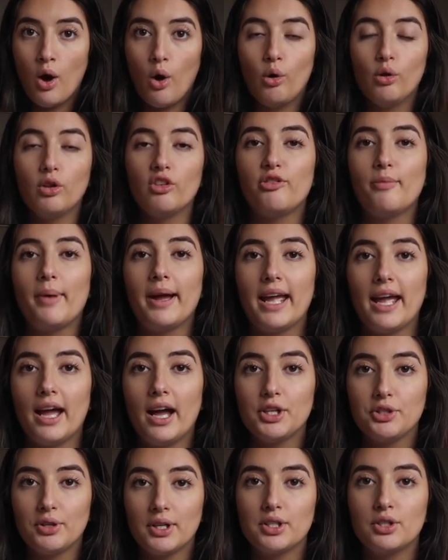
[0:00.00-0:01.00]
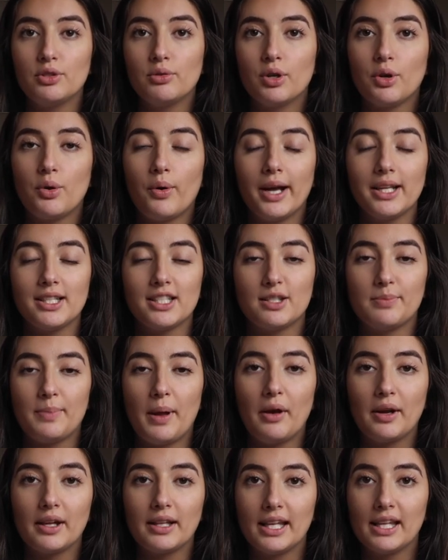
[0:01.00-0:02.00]
all of my hair. I tried to do it quite
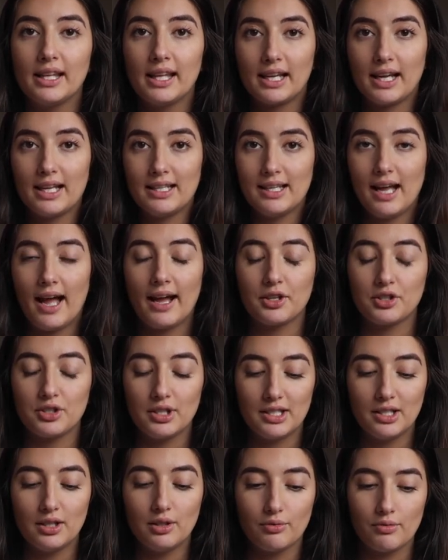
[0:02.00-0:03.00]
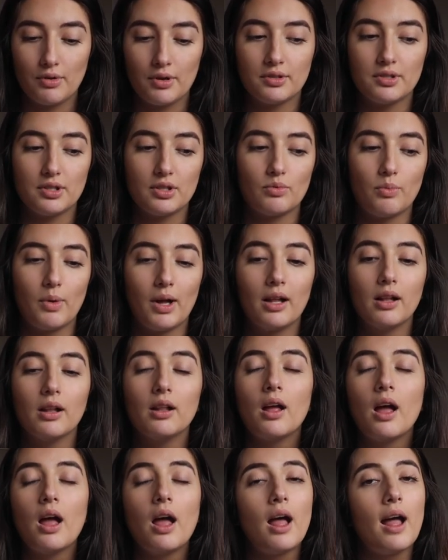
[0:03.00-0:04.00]
sparingly, like I actually did the roots as
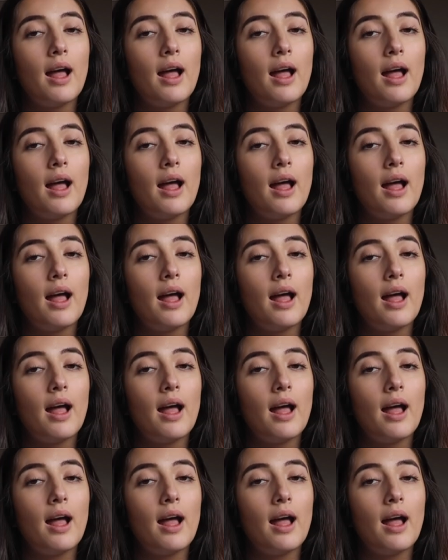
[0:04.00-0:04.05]
well.